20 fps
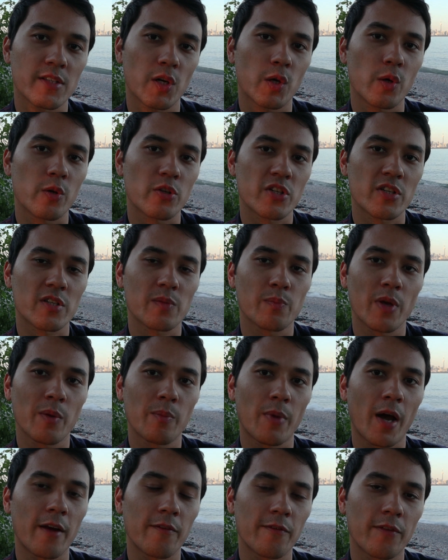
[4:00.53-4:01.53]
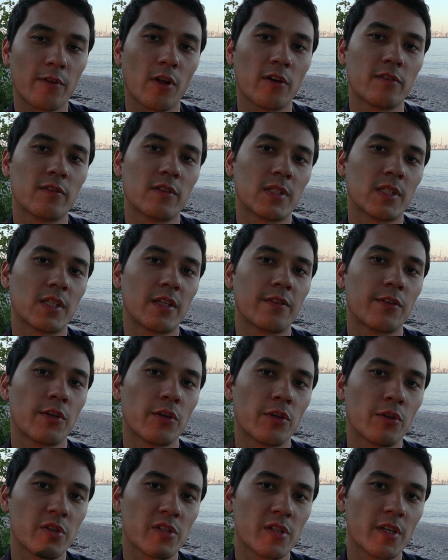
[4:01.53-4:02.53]
So just be mindful of it if
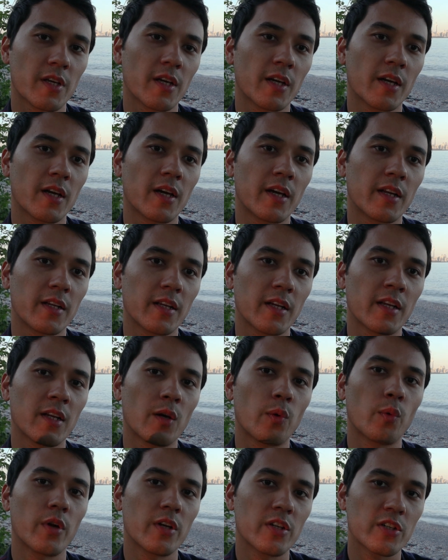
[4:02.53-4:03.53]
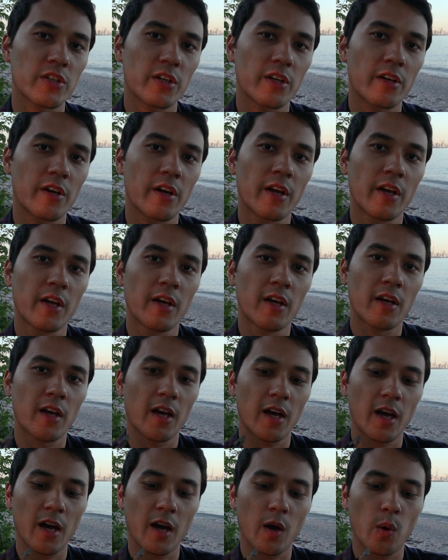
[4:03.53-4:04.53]
you're using it in the winter.
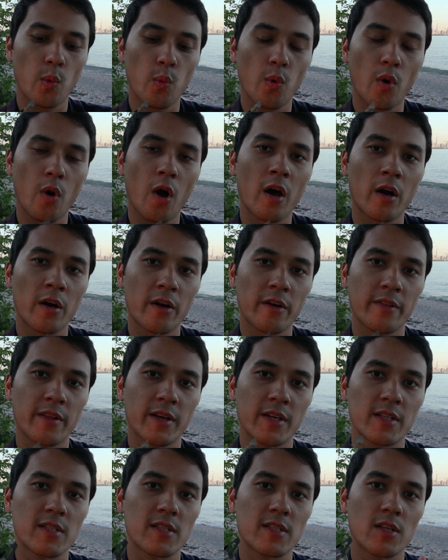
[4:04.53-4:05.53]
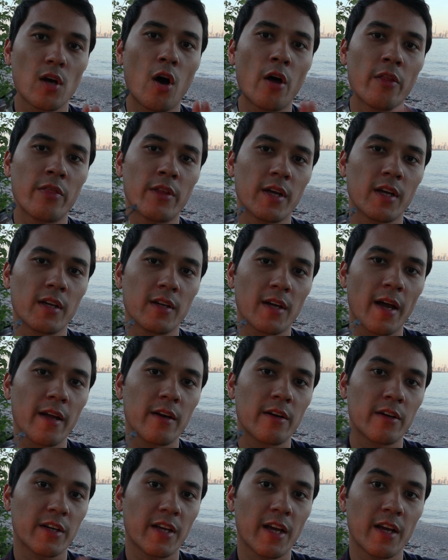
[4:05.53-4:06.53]
Water that's on the
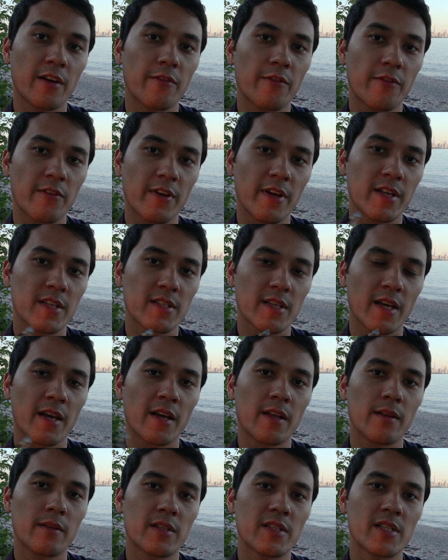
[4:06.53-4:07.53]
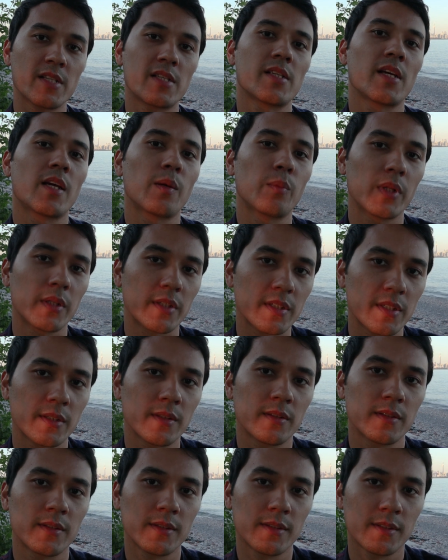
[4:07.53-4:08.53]
igniter can freeze and disable it.
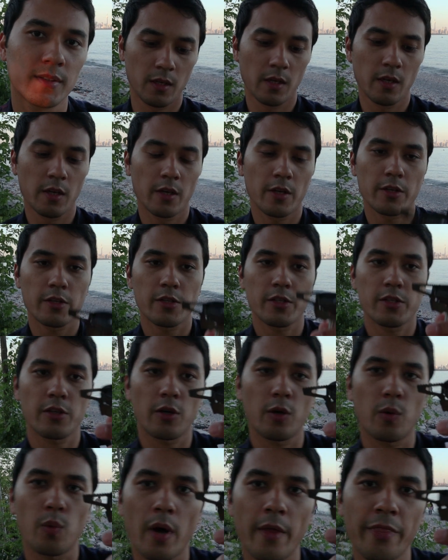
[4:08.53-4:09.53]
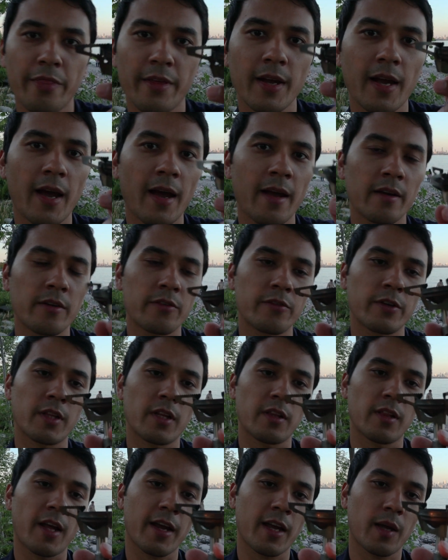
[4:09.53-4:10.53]
So one thing I
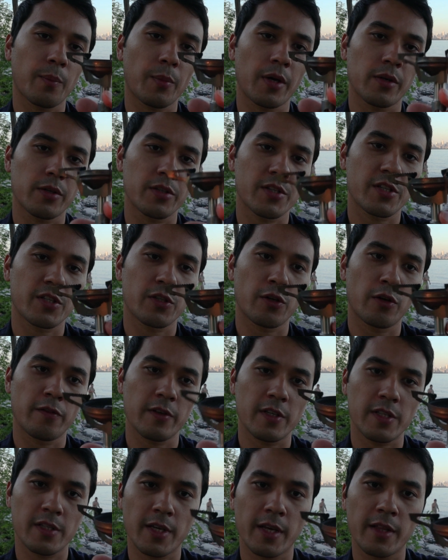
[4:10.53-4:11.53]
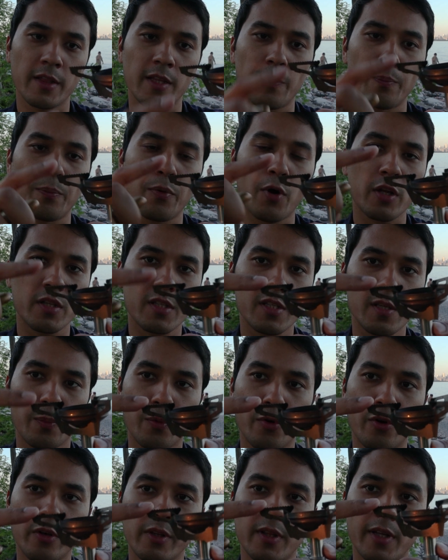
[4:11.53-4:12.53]
really like about the stove is that the pot
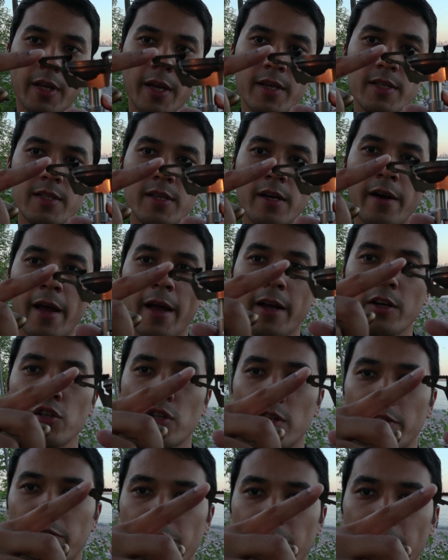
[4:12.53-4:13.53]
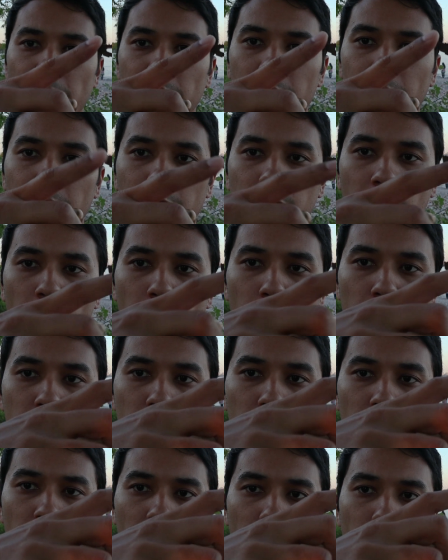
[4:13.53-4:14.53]
support legs are actually very
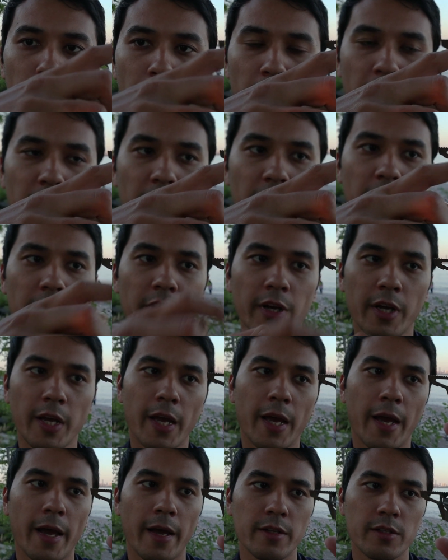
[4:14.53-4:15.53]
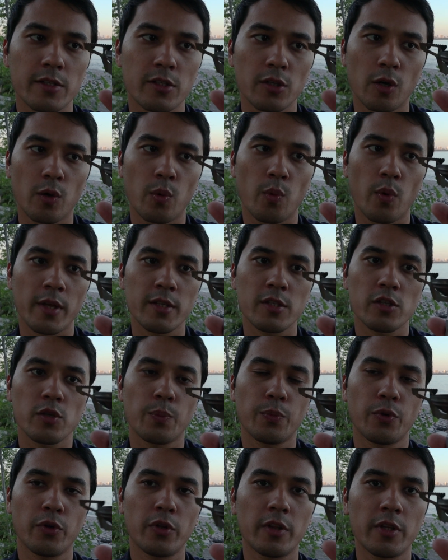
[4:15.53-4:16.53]
close to the burner. And so once
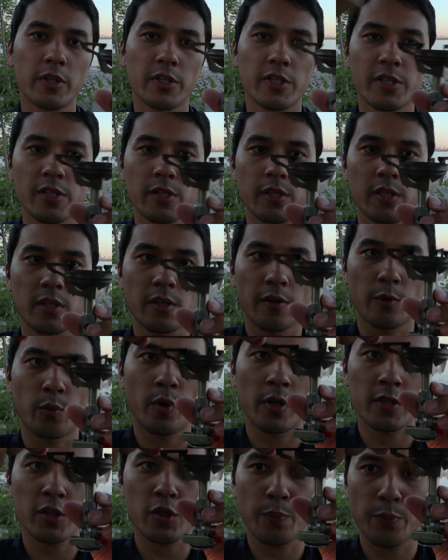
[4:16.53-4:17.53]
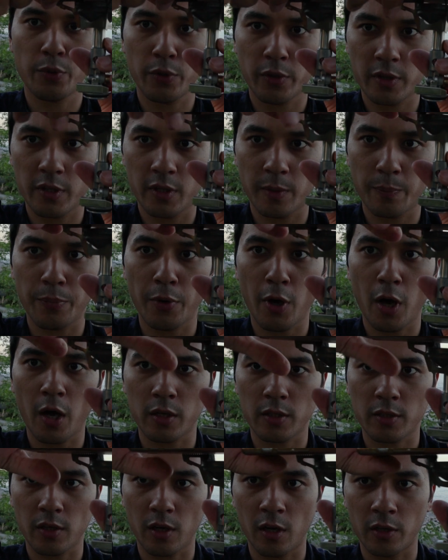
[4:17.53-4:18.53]
you put the
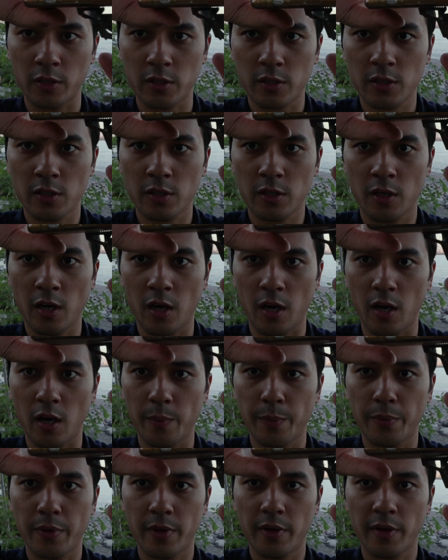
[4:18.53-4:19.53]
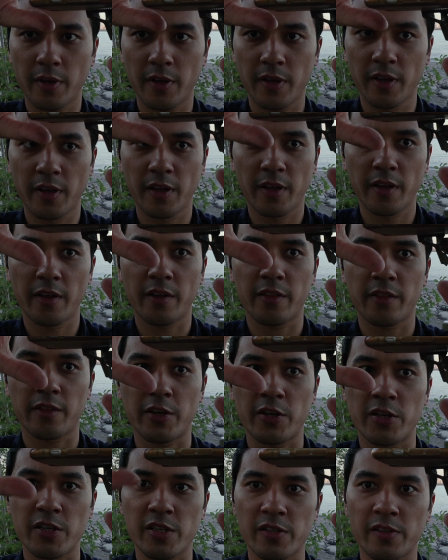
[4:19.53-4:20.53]
pot on top,
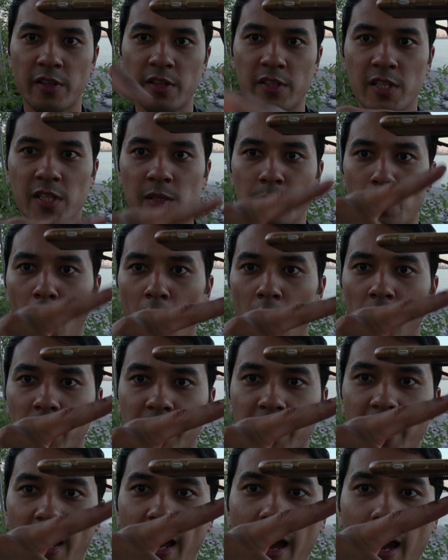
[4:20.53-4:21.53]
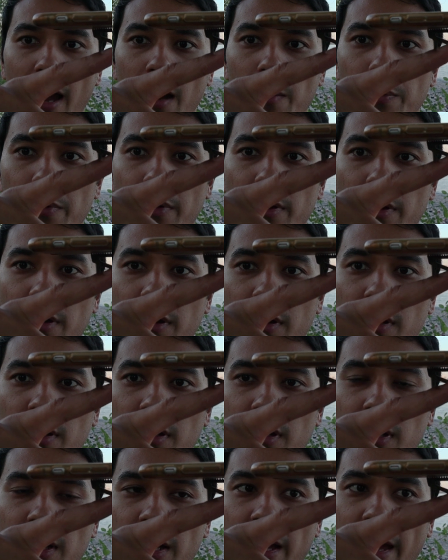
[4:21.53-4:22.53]
there is a small gap,
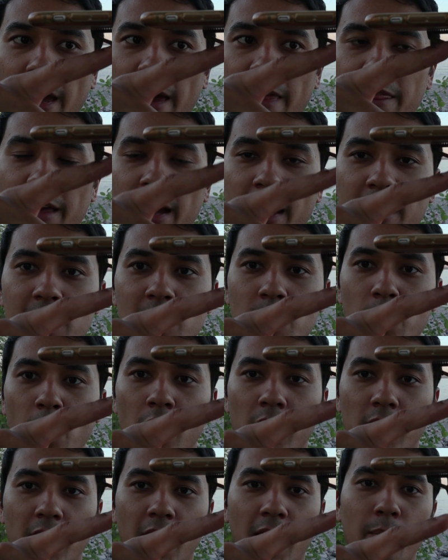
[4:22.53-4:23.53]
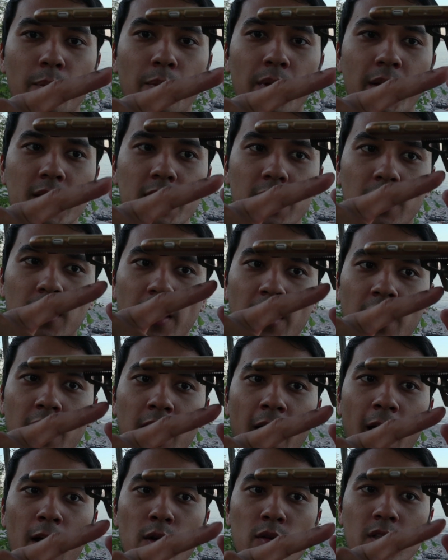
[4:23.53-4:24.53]
and that small gap basically
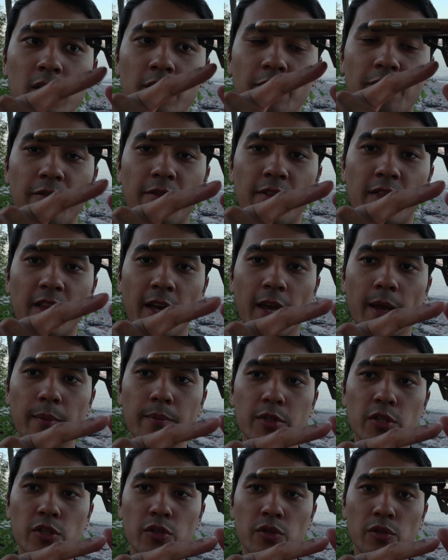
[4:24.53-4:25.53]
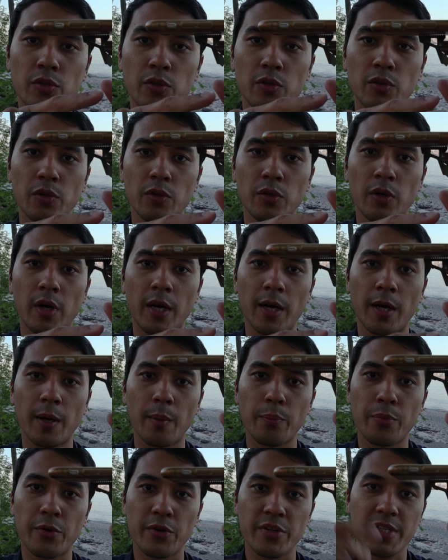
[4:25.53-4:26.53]
allows the flame to
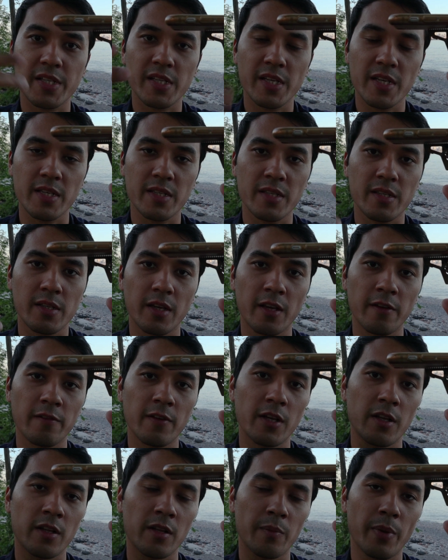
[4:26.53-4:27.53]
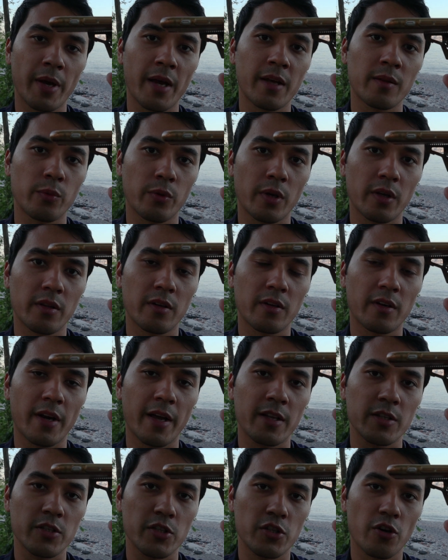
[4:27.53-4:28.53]
persist even in bad weather
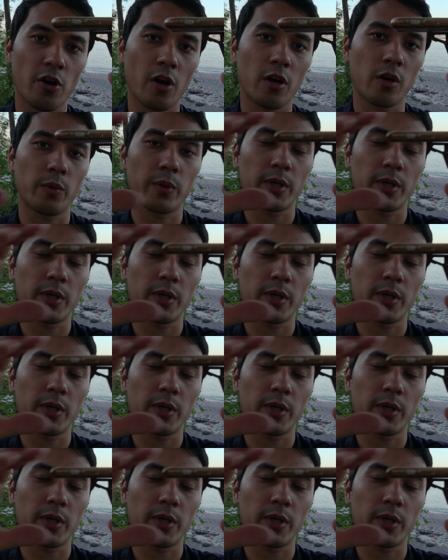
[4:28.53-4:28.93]
and strong